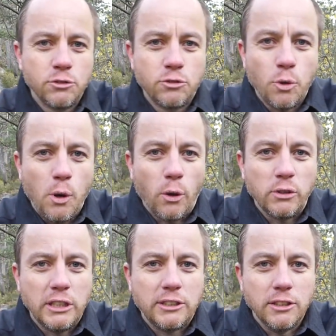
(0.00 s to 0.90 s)
to a long
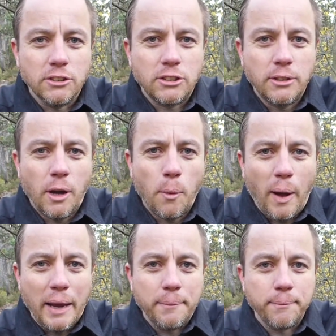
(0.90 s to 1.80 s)
distance
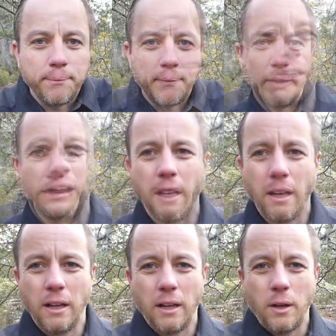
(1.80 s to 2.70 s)
away.
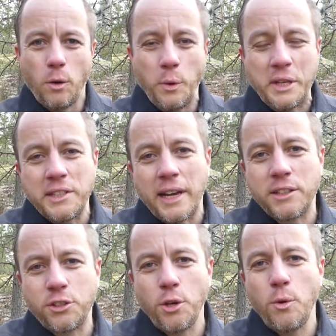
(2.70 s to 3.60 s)
We can take
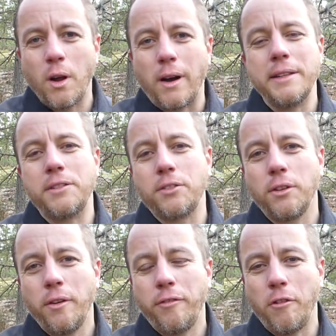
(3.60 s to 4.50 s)
two lights
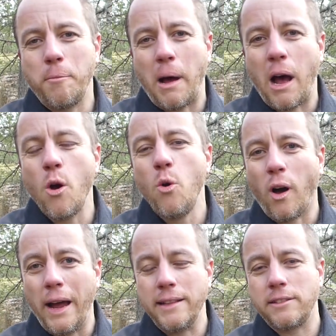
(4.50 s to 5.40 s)
from
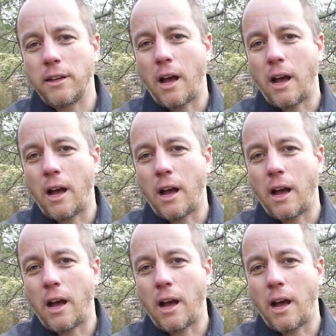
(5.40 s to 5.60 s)
Olight.